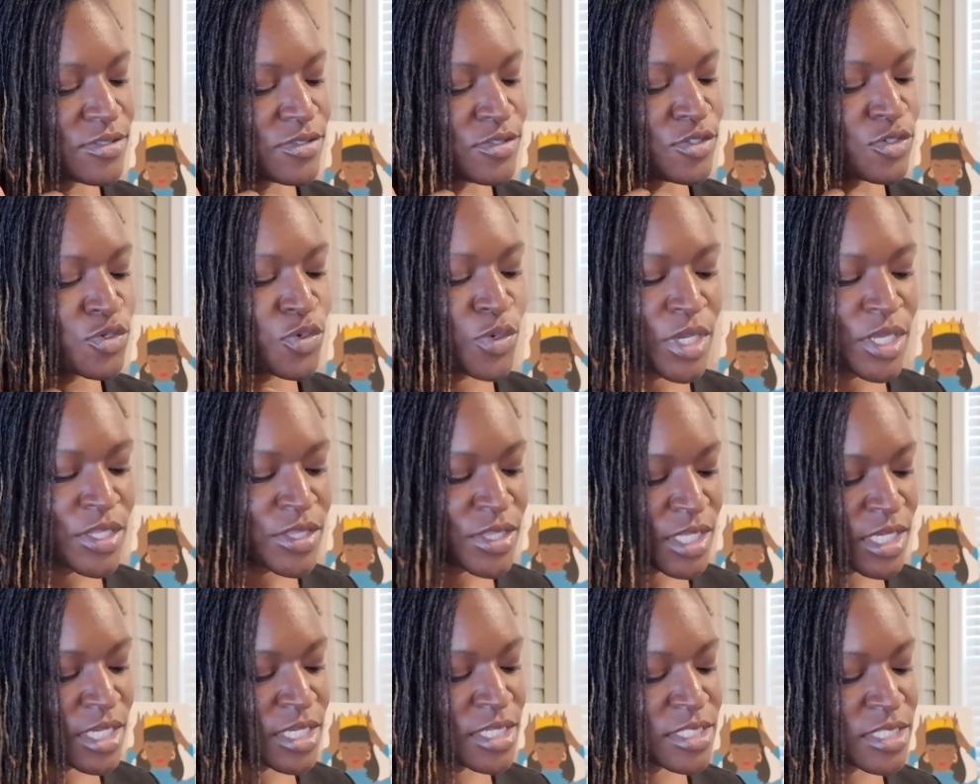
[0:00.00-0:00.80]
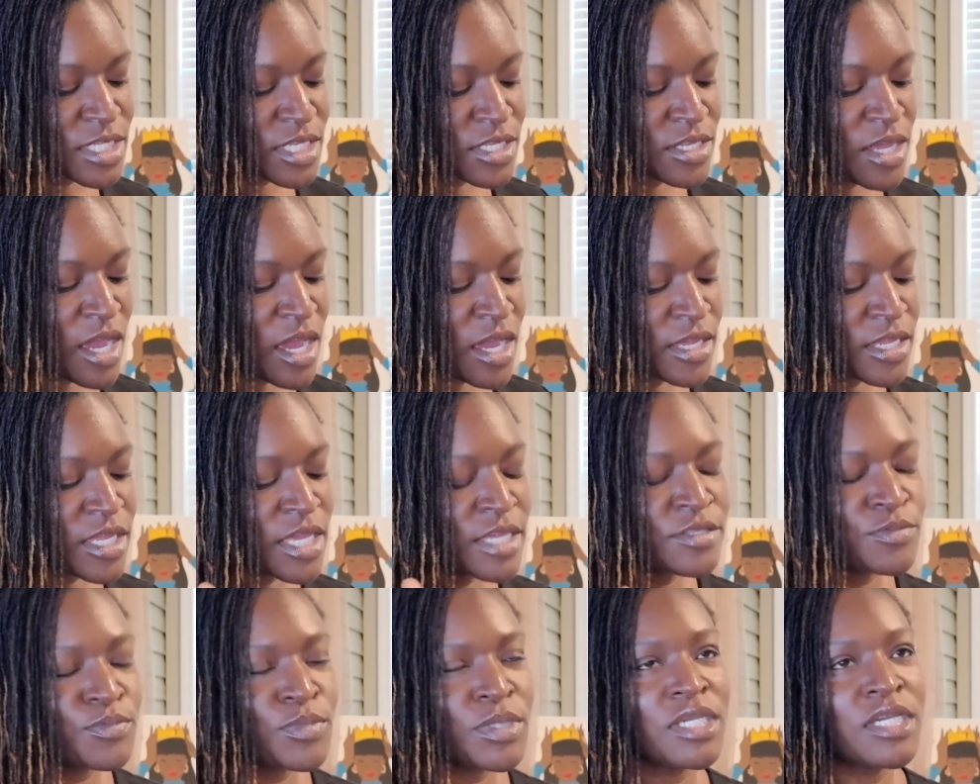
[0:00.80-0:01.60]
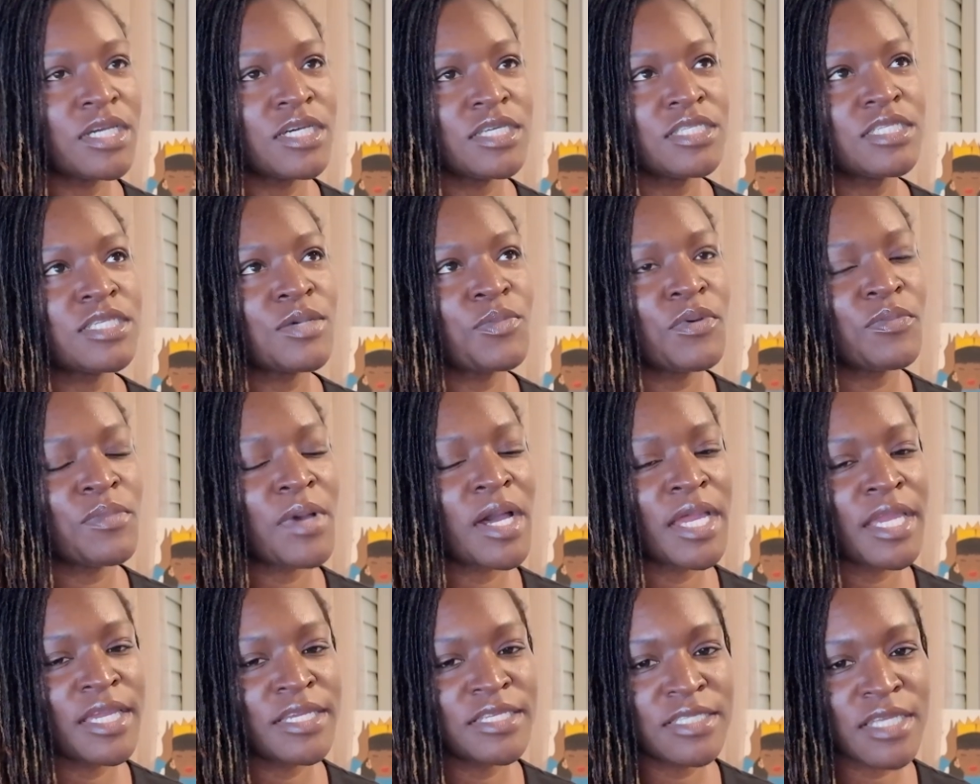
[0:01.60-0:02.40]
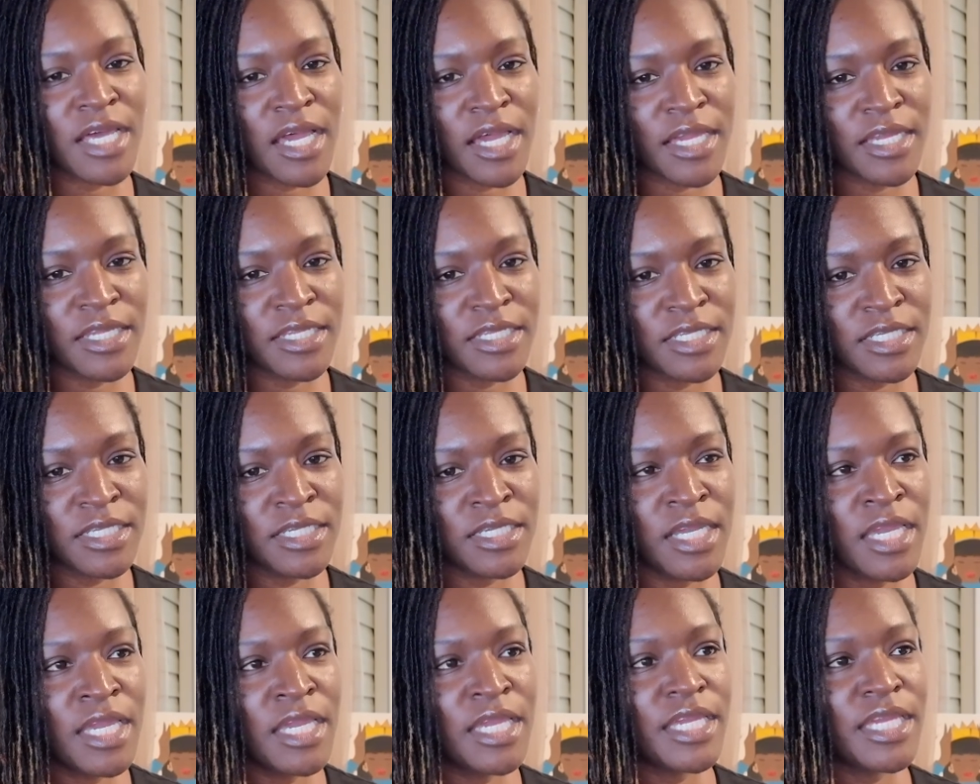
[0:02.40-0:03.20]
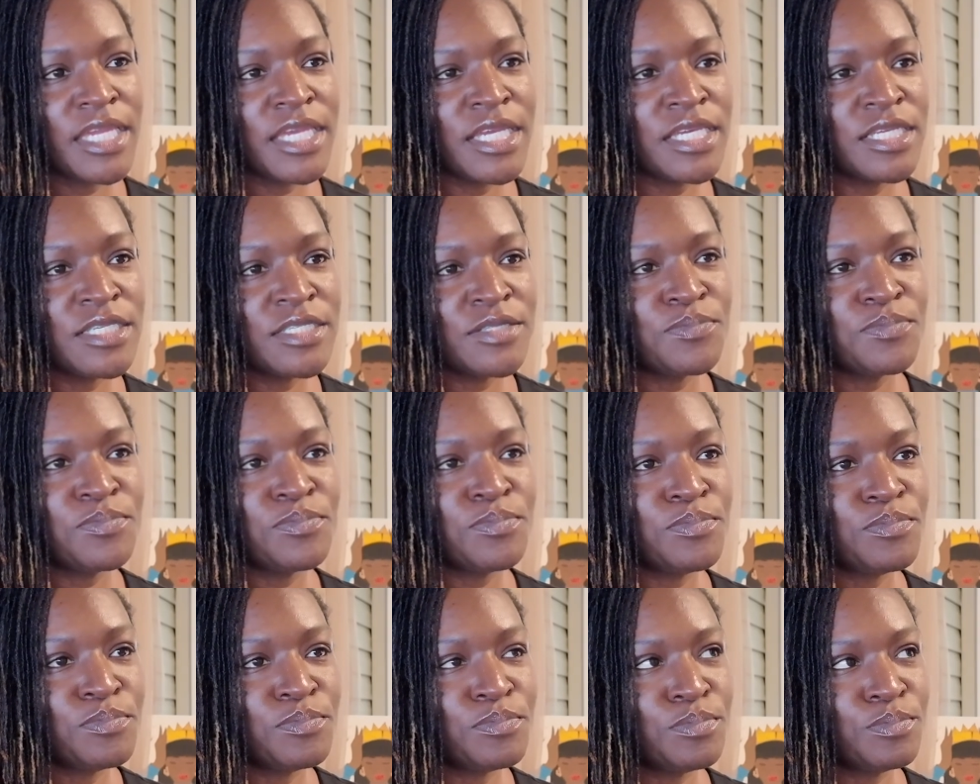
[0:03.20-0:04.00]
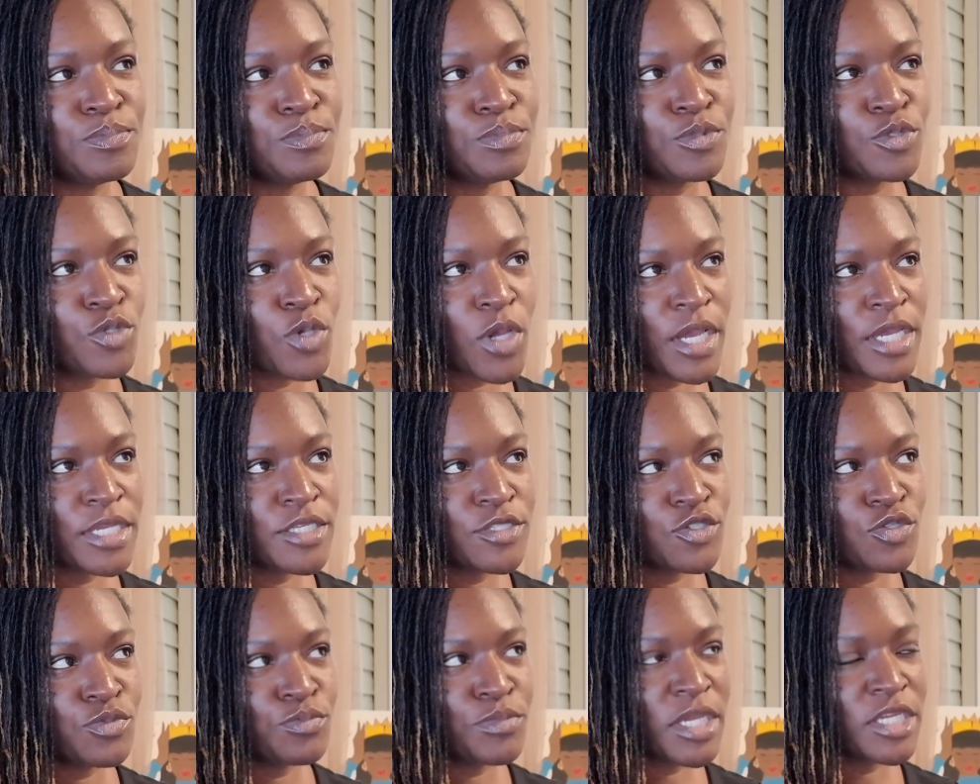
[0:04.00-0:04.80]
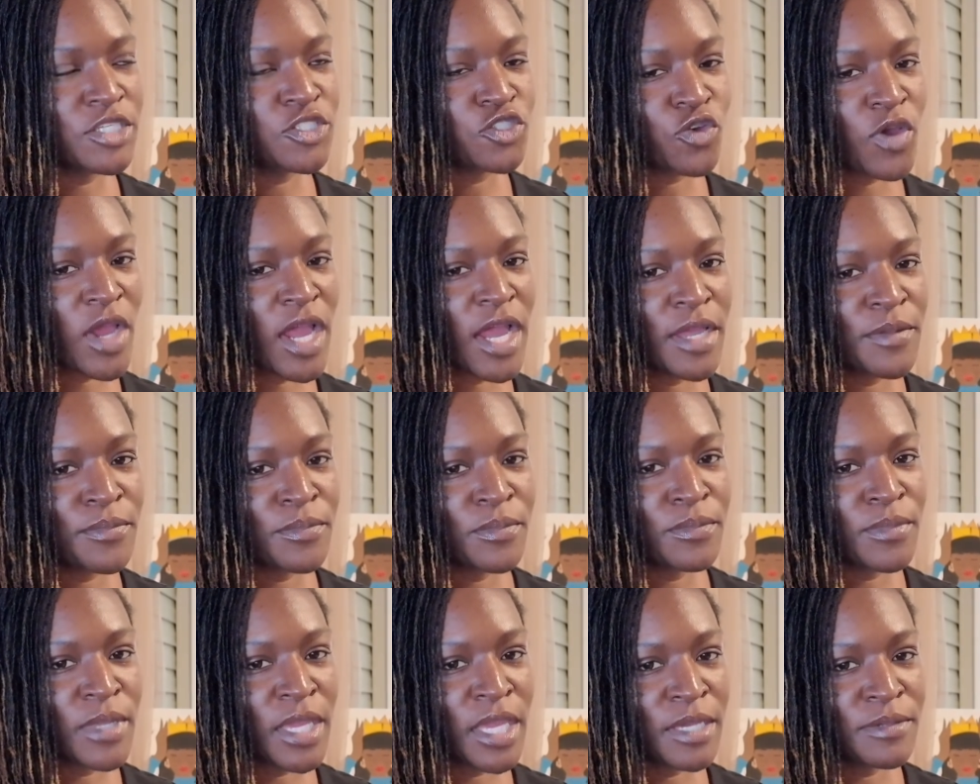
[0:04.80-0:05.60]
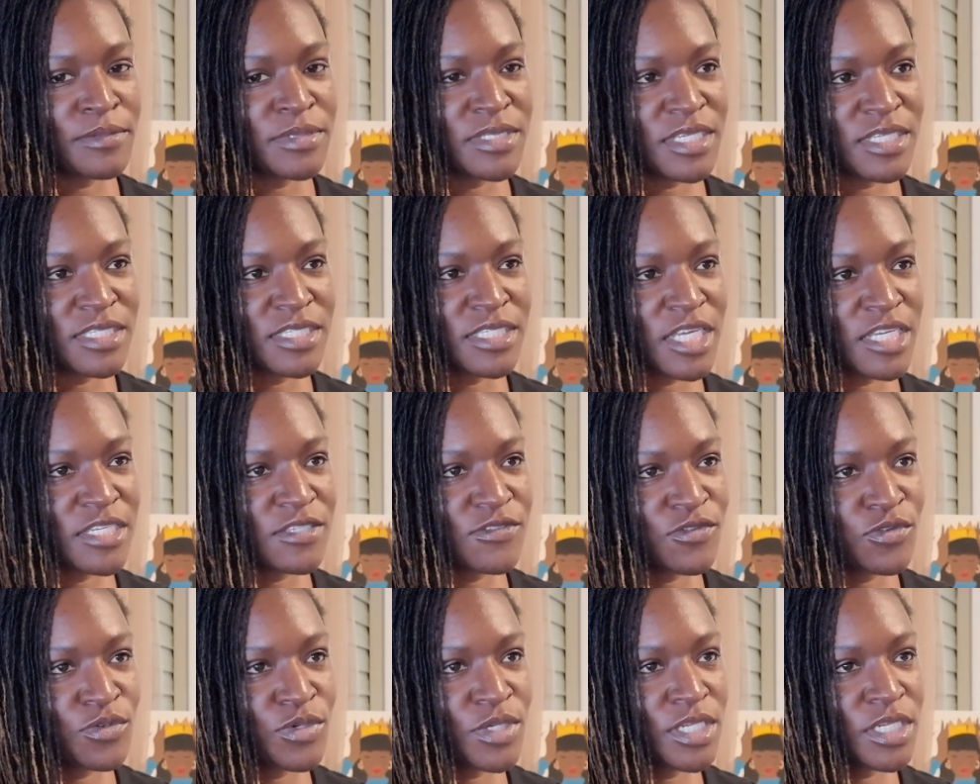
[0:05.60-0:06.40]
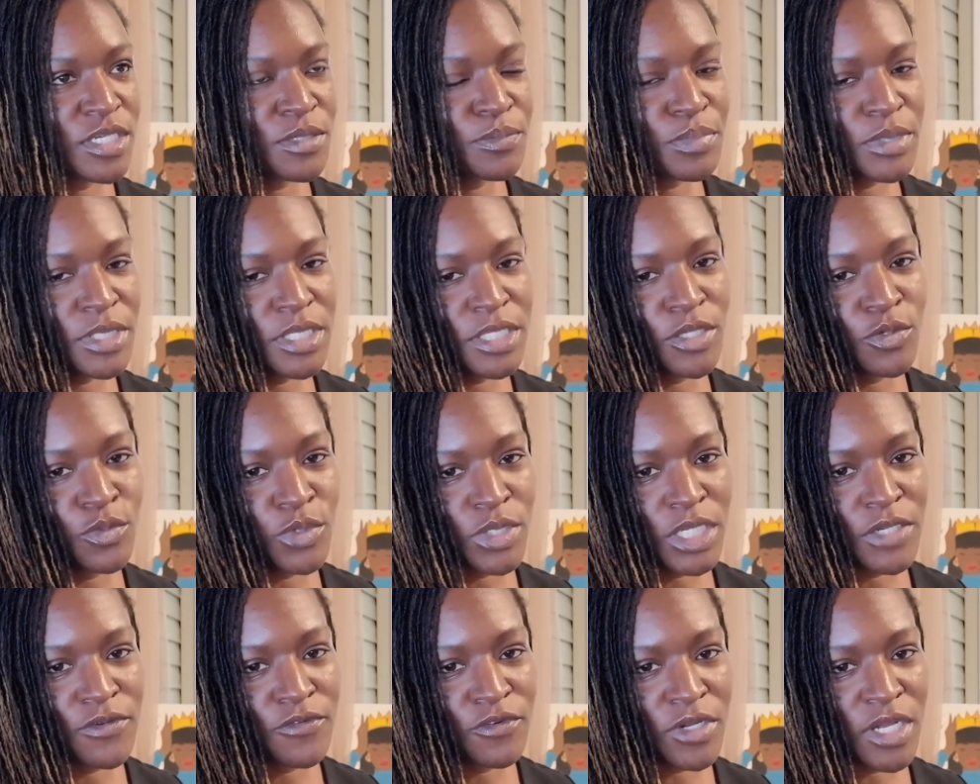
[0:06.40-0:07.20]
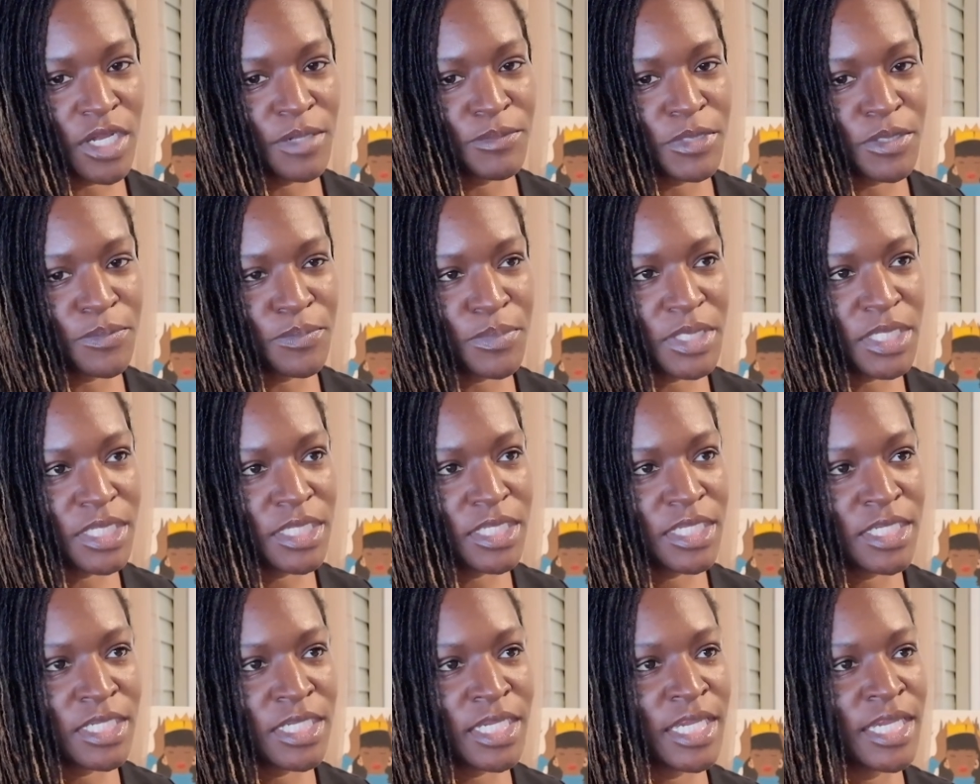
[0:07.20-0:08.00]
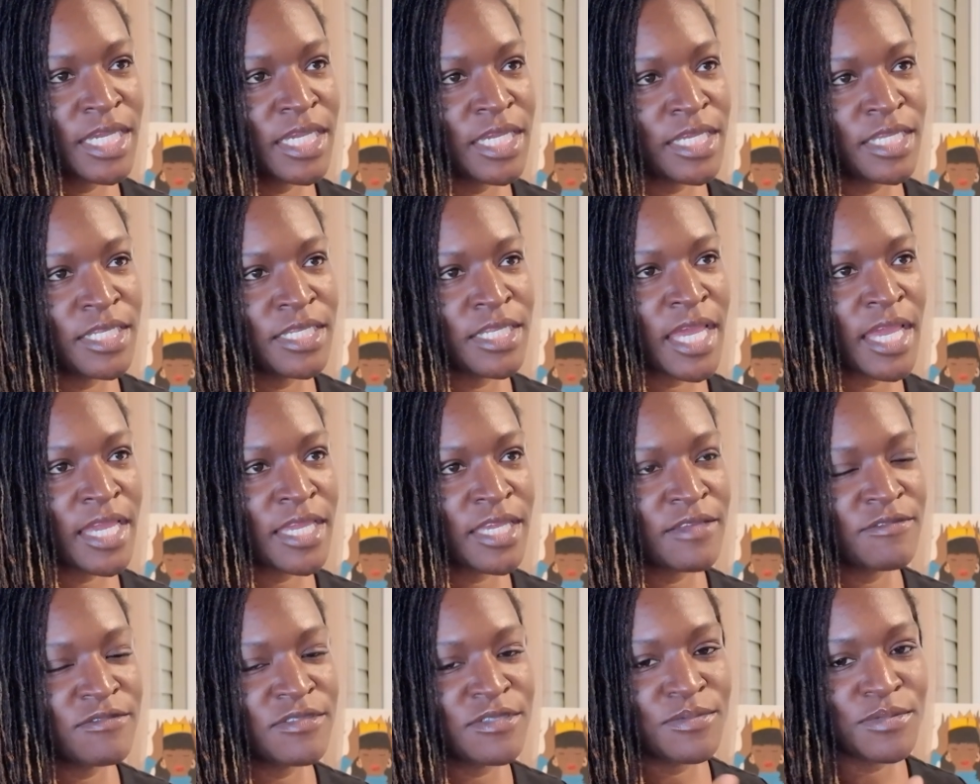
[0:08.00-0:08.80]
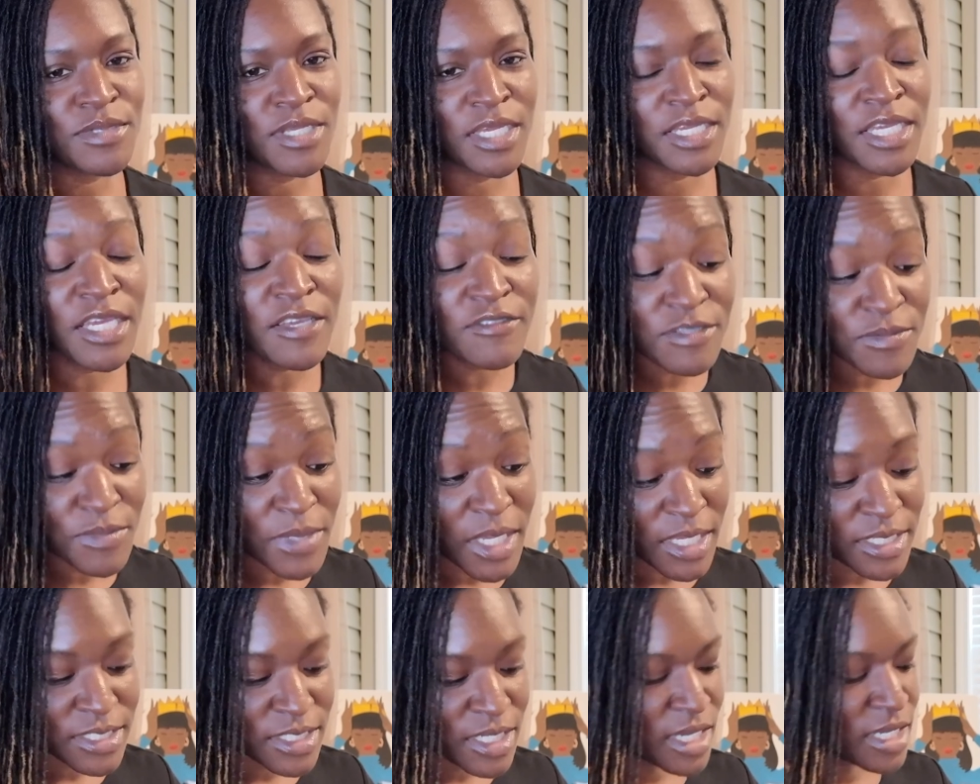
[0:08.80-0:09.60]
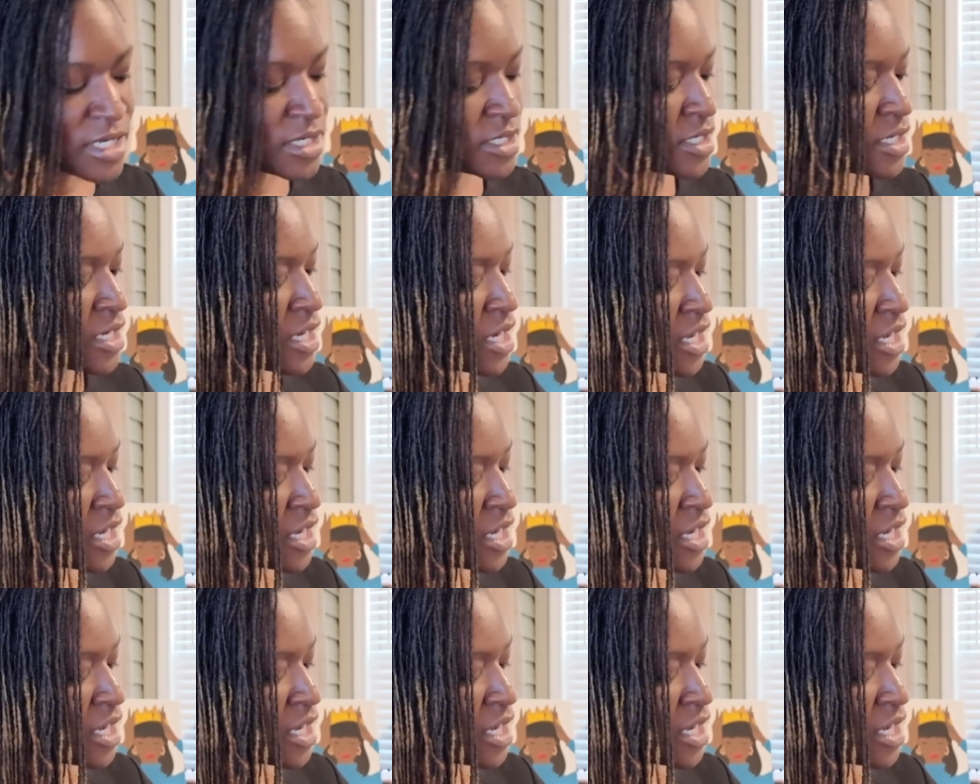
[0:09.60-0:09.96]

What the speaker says: doing things and not, and because some of my anxiety is trying to make sure I am successful in completing whatever I'm completing, and it gives me anxiety.